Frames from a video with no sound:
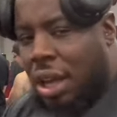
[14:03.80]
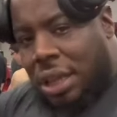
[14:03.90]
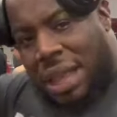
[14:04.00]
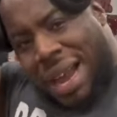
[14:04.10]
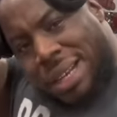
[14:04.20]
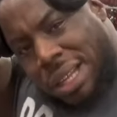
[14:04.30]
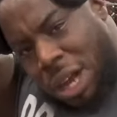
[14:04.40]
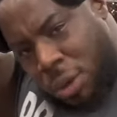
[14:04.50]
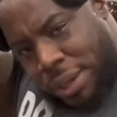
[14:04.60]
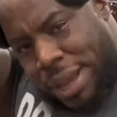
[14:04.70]
Lighten the
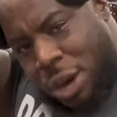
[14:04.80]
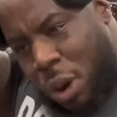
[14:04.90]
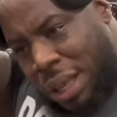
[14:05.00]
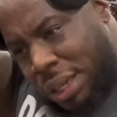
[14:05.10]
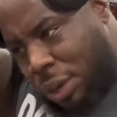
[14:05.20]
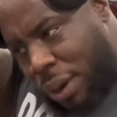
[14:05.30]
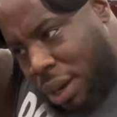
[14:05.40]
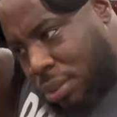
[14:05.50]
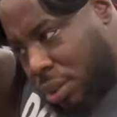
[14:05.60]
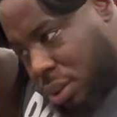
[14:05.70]
load and get quality
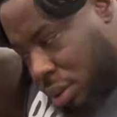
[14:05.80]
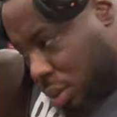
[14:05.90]
reps.